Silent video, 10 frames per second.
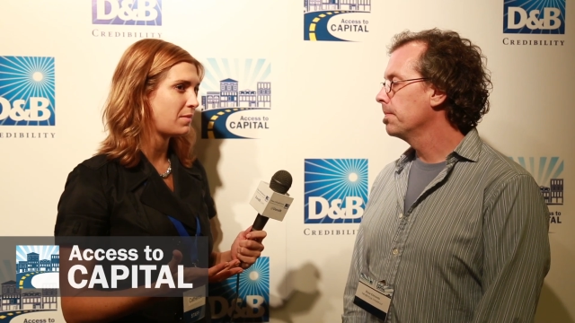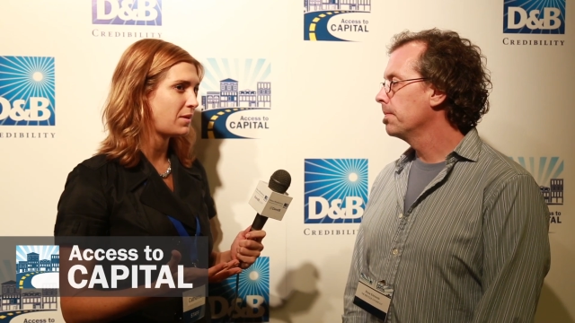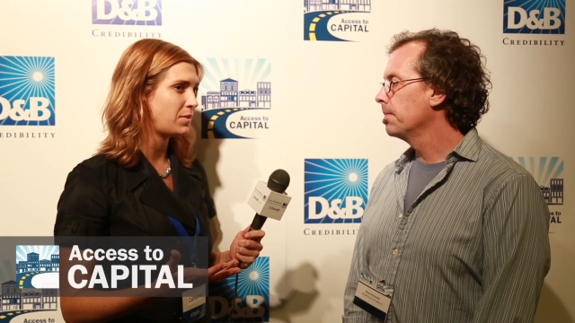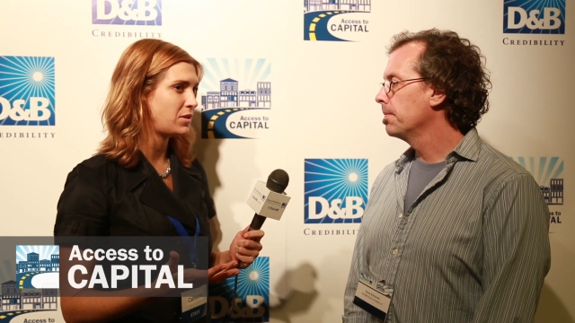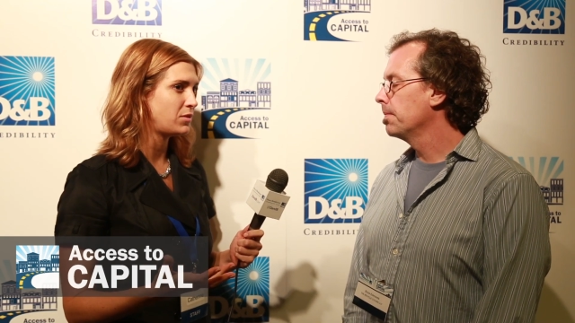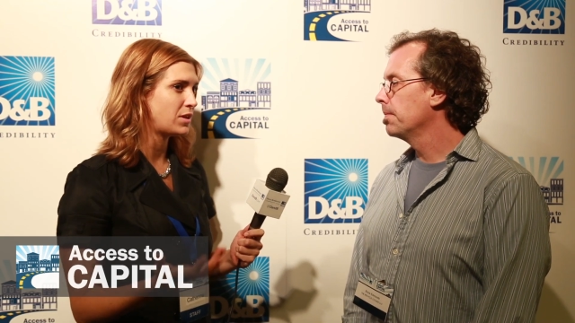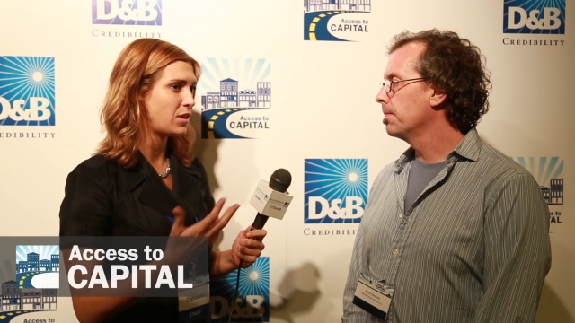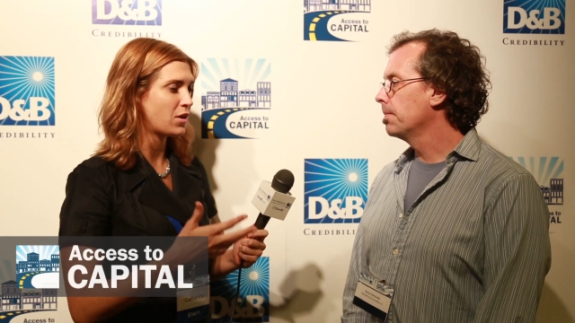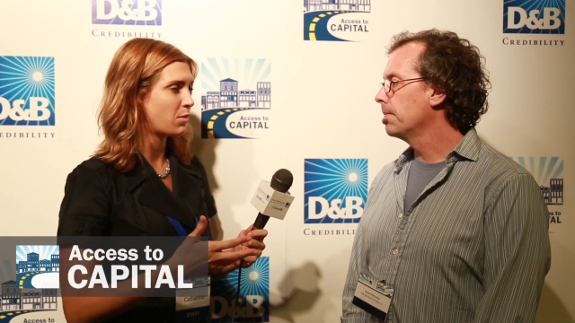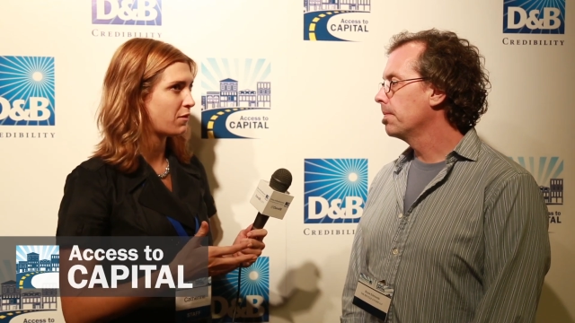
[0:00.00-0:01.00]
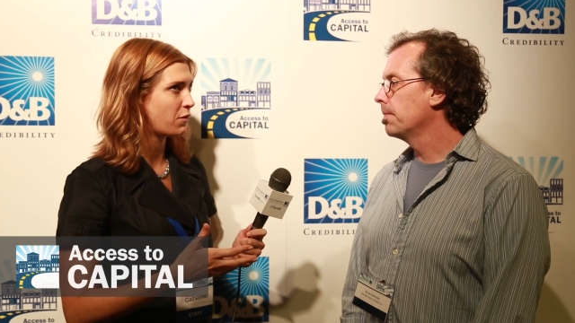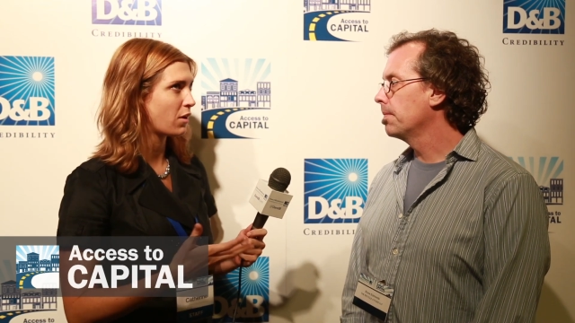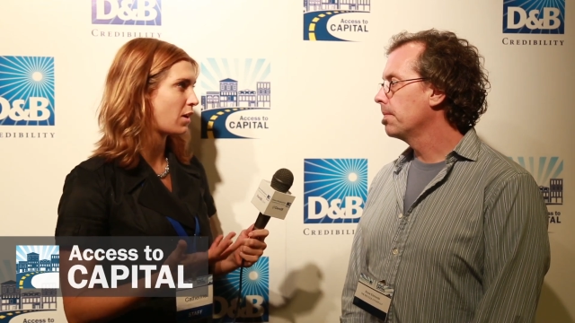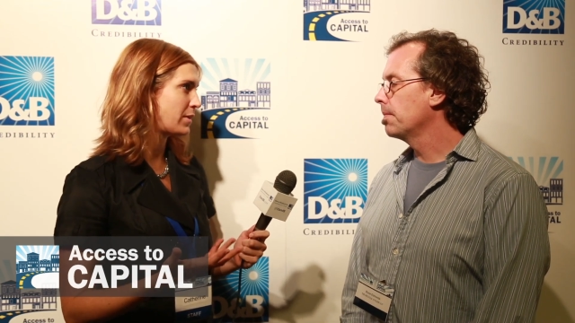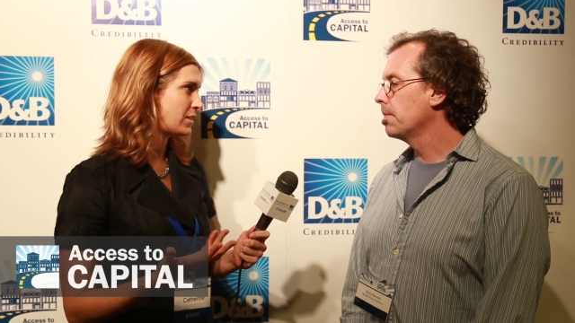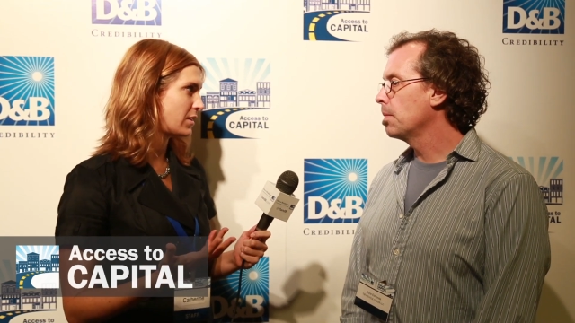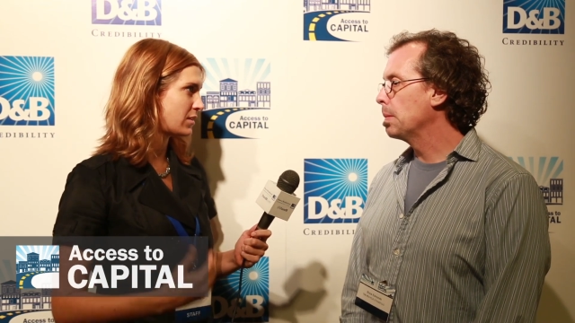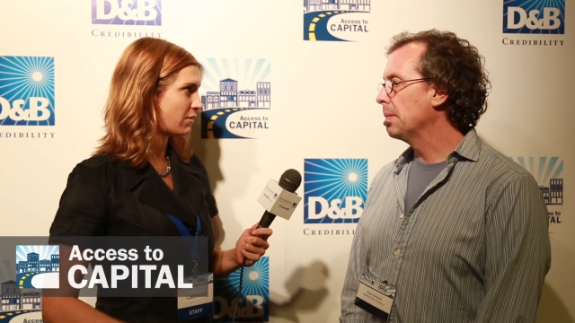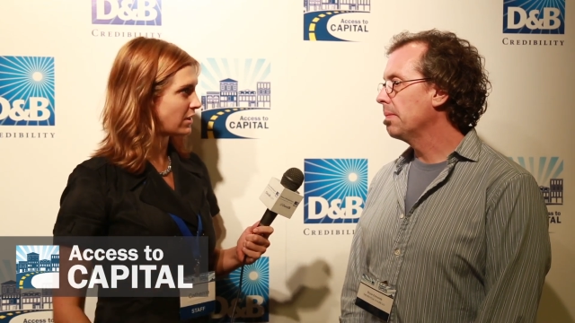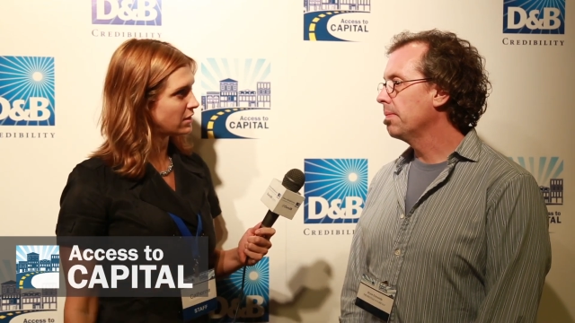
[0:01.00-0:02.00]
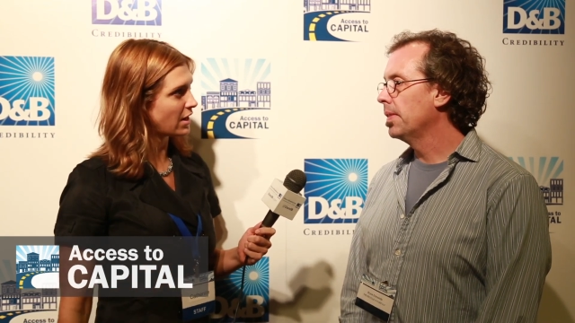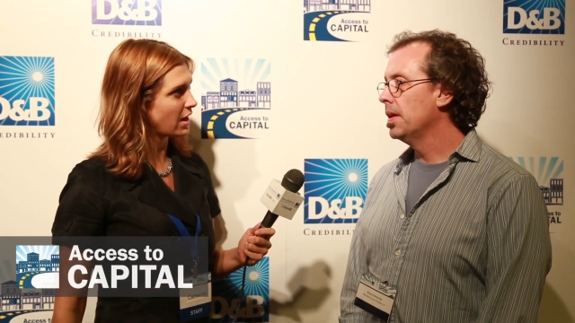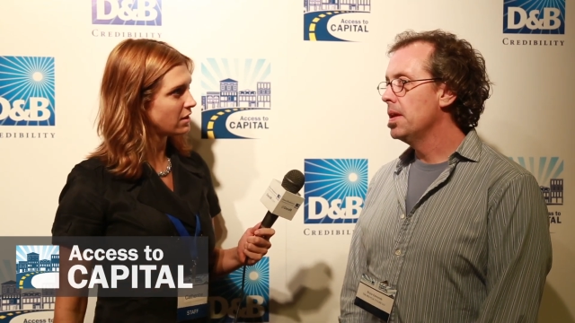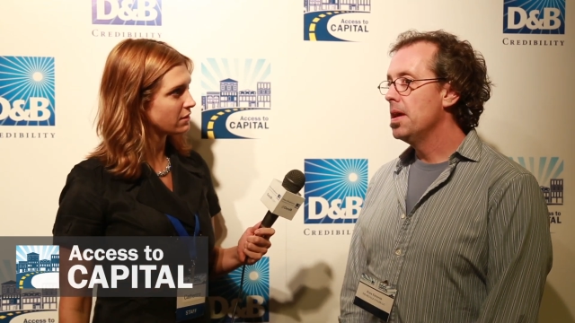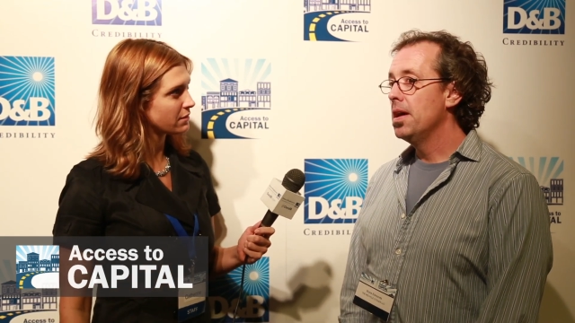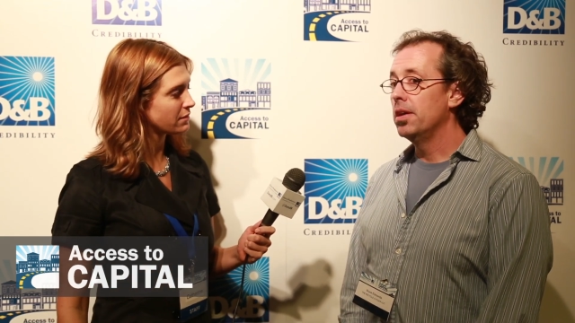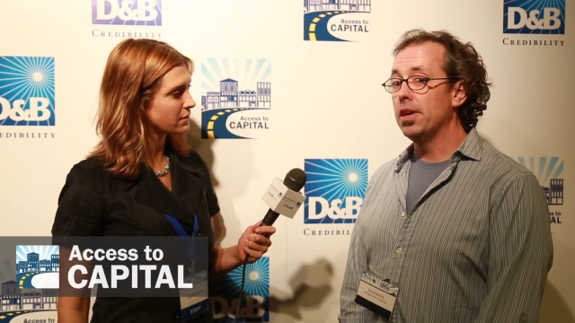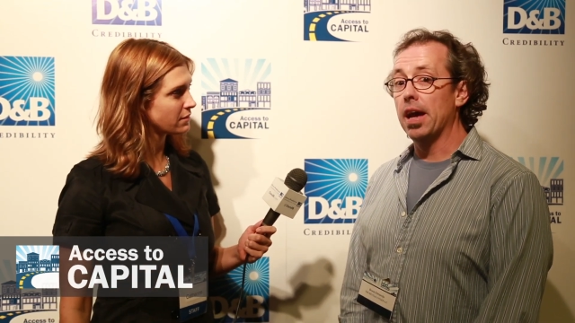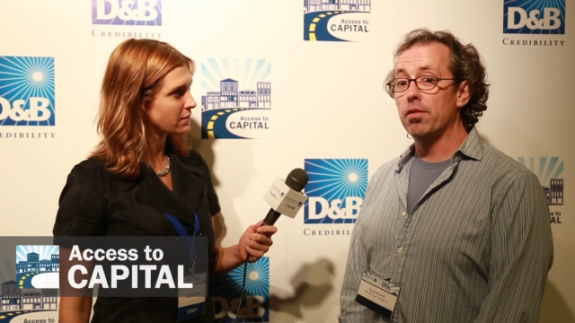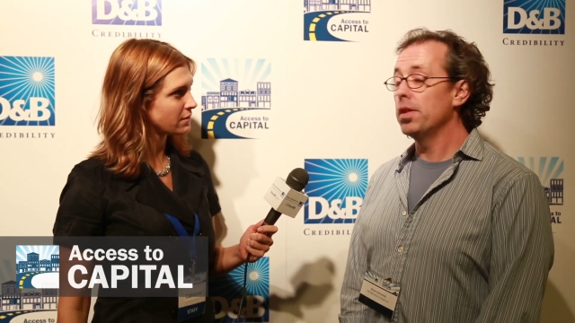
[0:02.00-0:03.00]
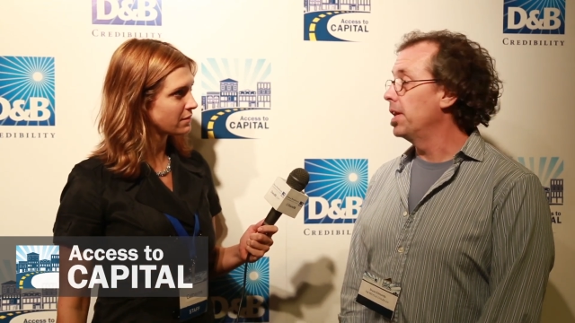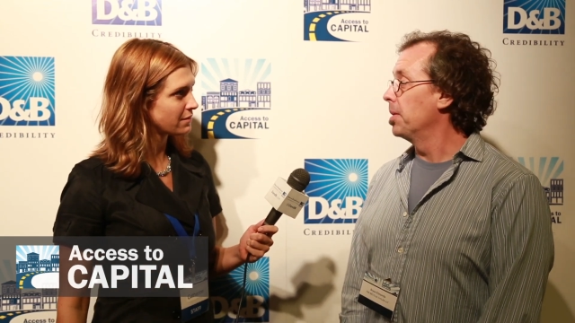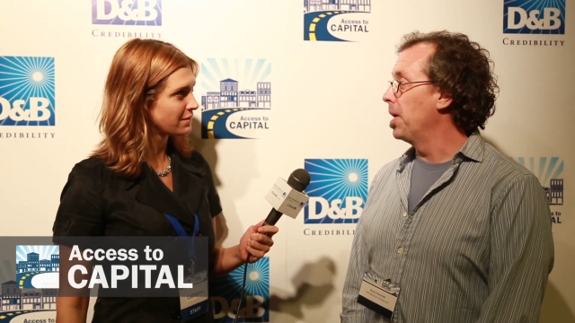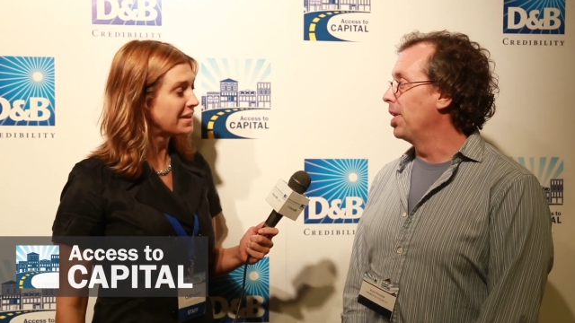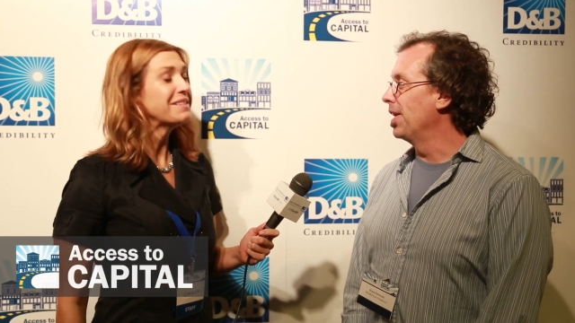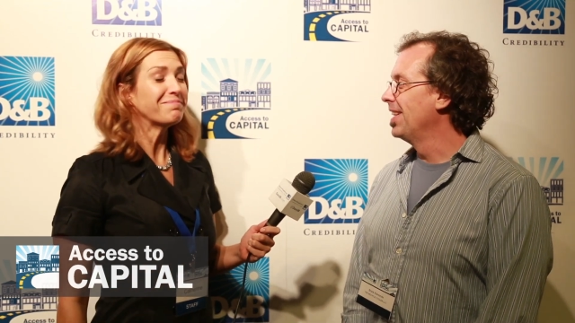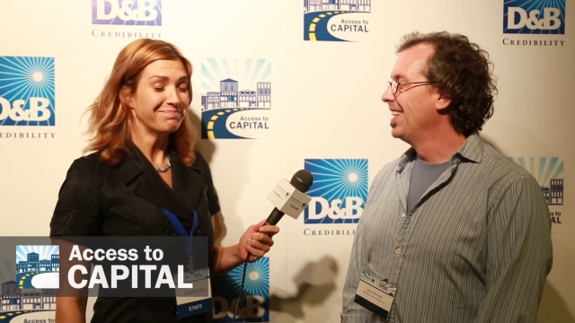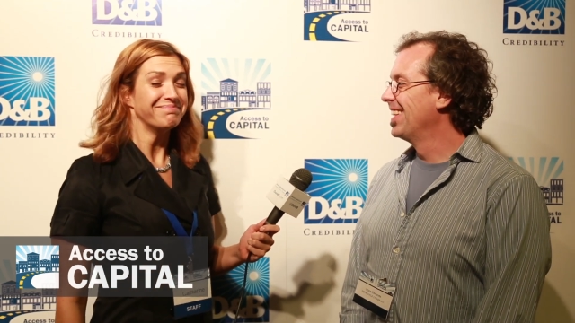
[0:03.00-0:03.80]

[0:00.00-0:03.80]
Speaker 1: maybe you didn't know before coming to this event today? Yeah, everything about it.